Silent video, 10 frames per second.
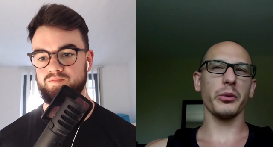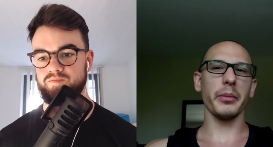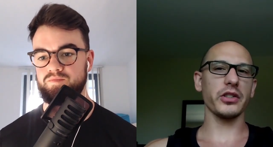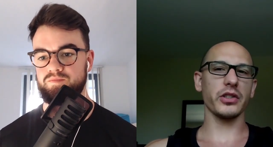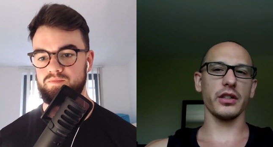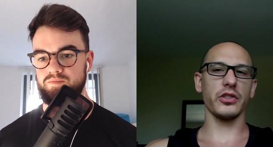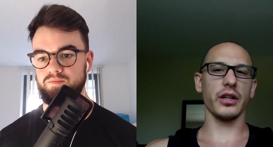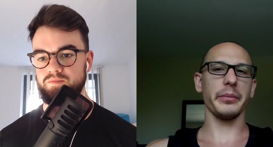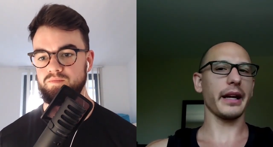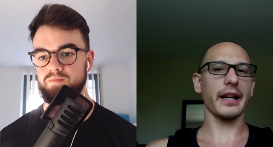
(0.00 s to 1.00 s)
Speaker 1: so much in the
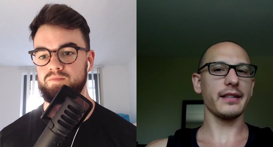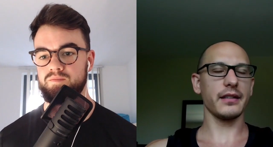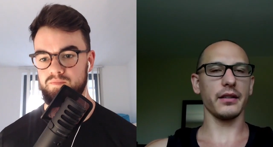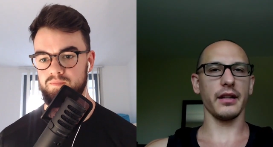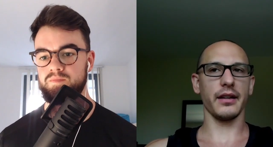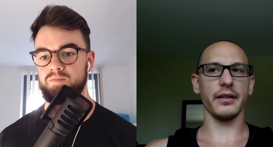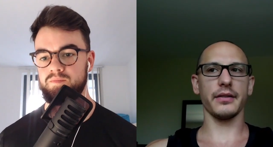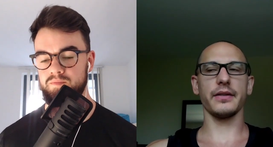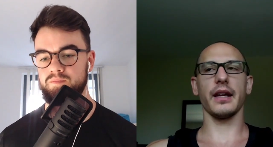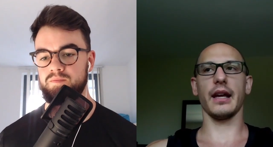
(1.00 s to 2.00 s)
gym, like I still
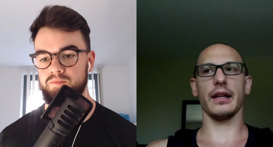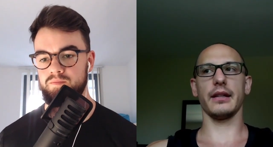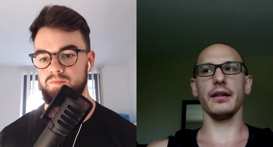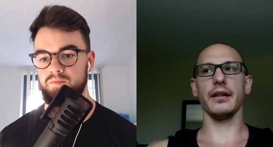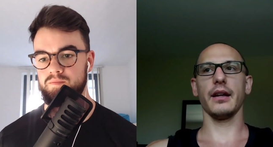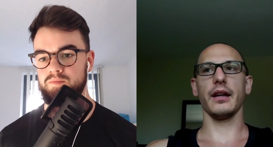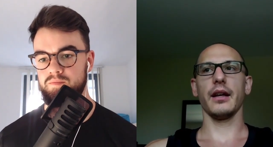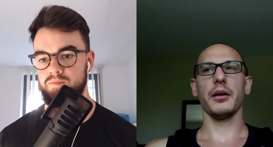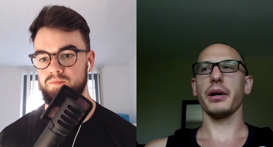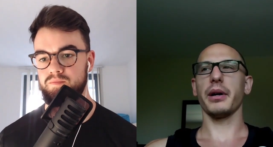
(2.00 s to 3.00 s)
lived and
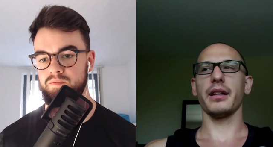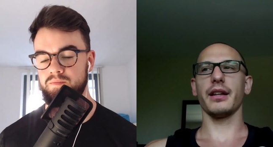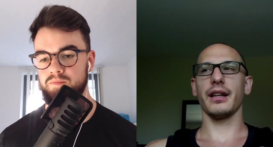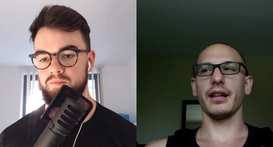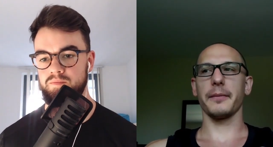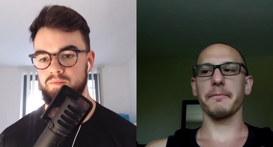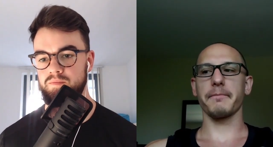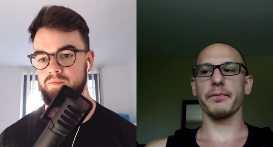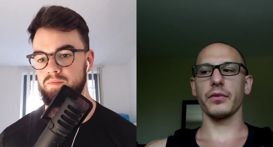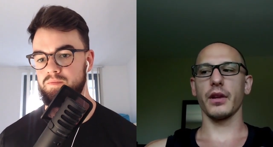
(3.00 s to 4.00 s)
but uh,
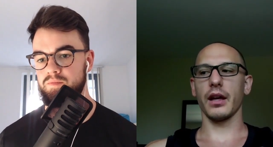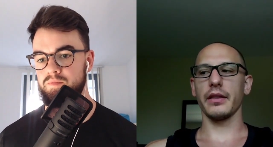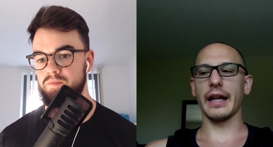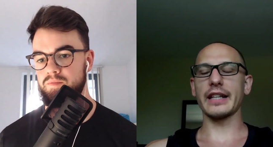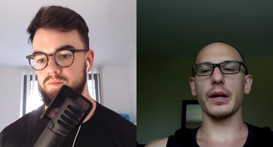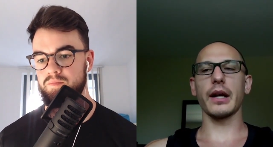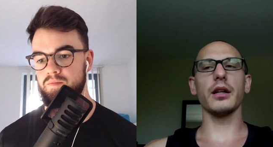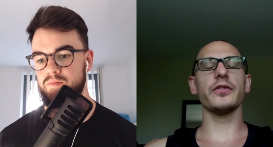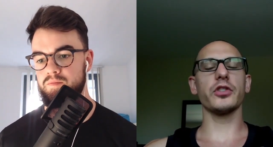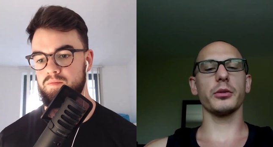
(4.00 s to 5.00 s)
that's what I
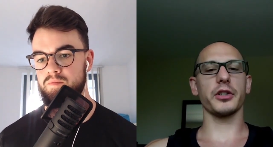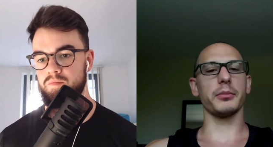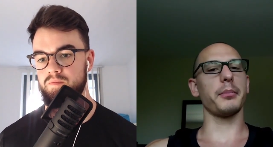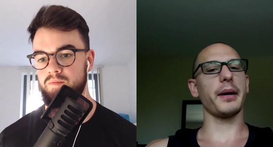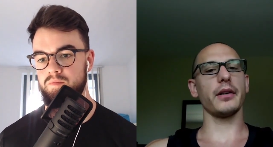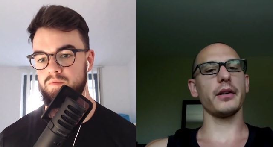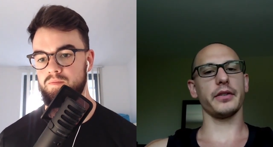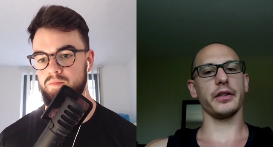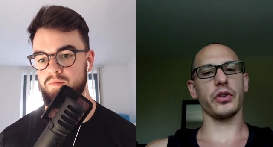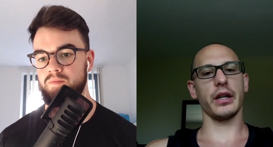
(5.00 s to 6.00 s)
loved so much about
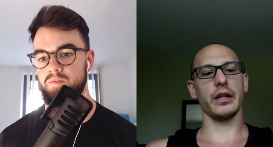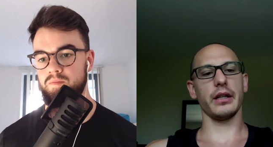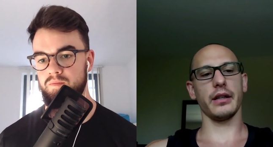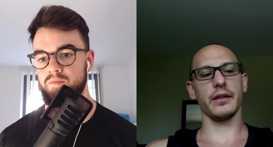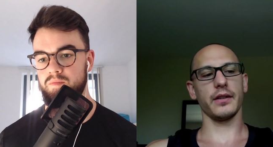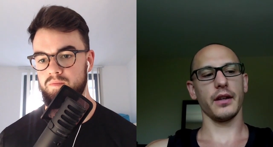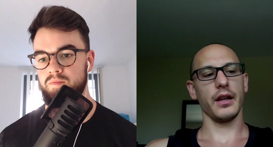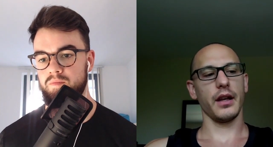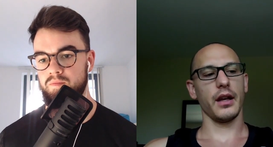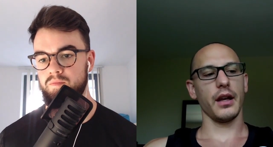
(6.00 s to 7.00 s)
powerlifting training is
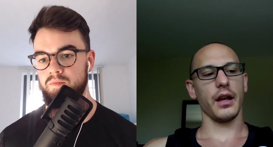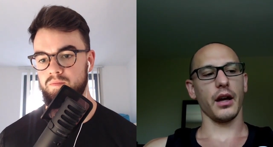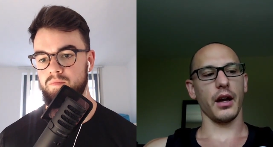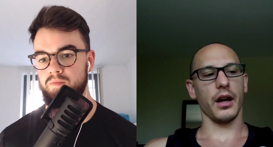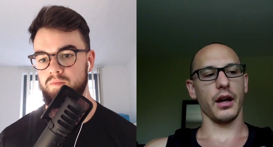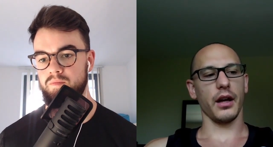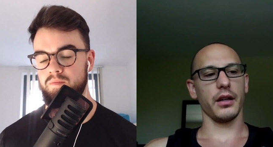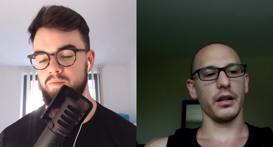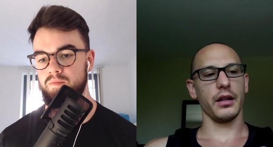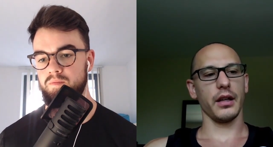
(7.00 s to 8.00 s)
uh,
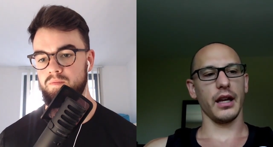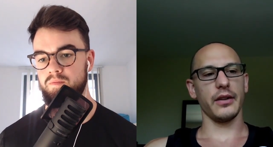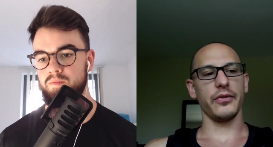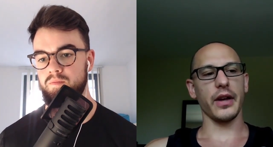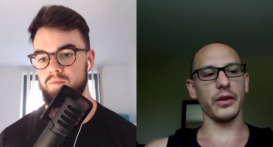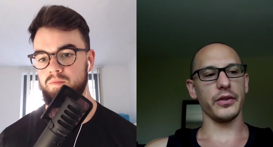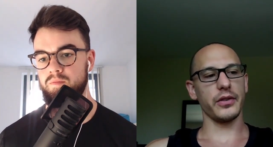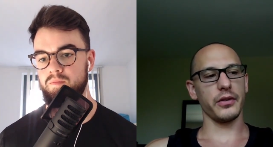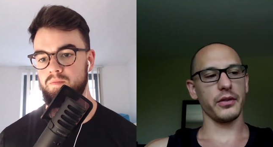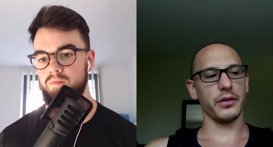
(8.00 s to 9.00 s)
it felt